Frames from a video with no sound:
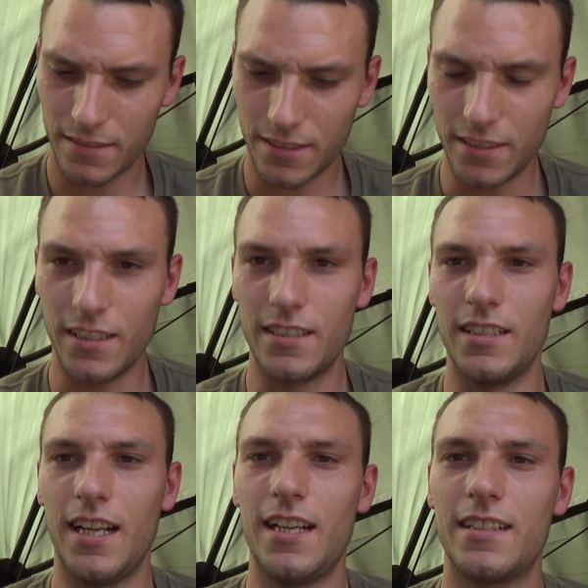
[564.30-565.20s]
got a load
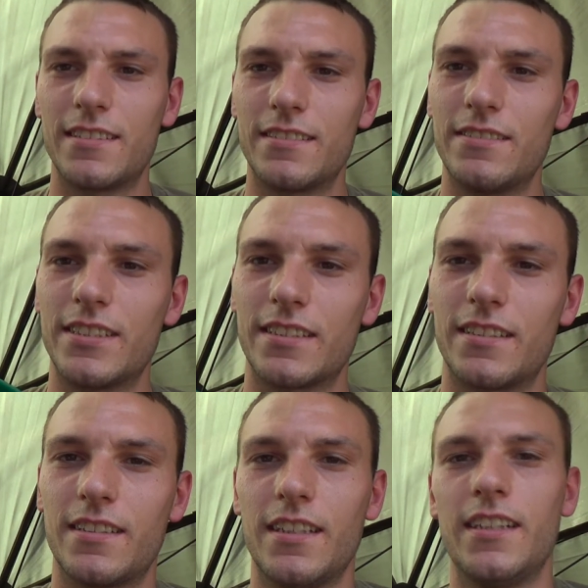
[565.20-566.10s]
of that. I don't know if you can
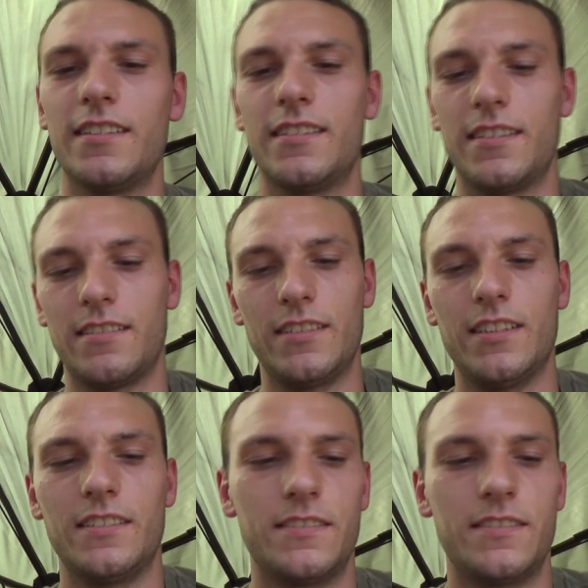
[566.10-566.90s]
see it. Let's have a look.